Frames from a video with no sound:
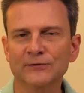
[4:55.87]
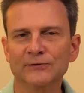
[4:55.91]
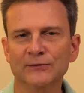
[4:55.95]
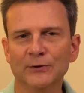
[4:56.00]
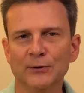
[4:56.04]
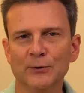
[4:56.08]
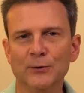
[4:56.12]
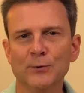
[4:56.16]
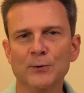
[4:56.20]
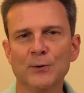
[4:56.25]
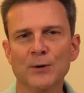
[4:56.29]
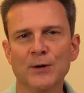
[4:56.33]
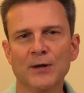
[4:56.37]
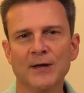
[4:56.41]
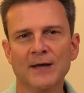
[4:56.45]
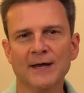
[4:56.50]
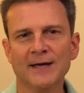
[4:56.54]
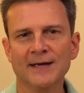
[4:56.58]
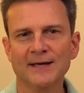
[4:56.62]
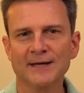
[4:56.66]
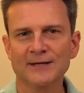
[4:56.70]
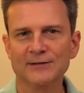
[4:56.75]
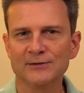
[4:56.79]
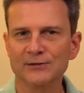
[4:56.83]
So
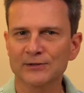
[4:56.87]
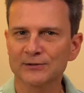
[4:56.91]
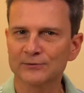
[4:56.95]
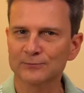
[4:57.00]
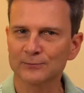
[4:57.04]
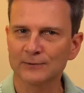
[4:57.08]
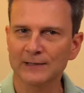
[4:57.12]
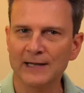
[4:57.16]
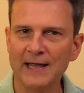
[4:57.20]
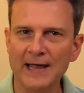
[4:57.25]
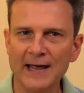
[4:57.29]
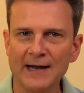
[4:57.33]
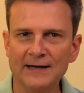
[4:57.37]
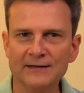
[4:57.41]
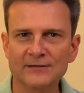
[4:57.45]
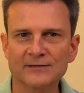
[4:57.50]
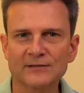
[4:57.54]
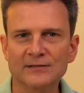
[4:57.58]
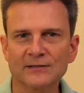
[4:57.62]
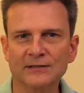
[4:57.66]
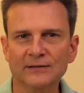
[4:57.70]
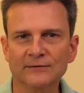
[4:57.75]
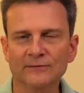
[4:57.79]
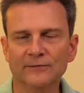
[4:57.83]
just
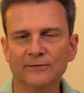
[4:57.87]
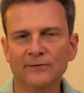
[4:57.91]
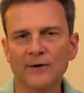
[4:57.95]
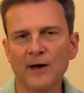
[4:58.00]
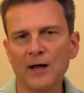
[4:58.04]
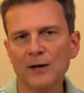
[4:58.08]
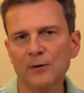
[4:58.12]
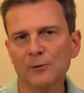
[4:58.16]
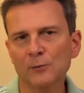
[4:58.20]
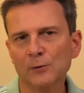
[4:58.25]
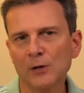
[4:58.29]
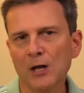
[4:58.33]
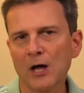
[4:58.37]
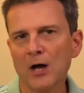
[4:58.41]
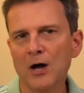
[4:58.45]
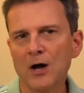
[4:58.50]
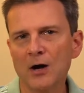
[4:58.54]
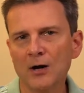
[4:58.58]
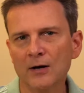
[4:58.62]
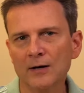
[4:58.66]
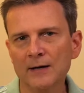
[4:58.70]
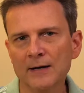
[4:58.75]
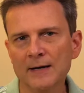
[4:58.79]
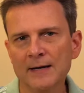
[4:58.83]
relax and follow
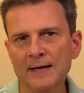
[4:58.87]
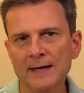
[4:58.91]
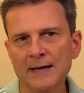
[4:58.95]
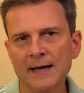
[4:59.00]
along.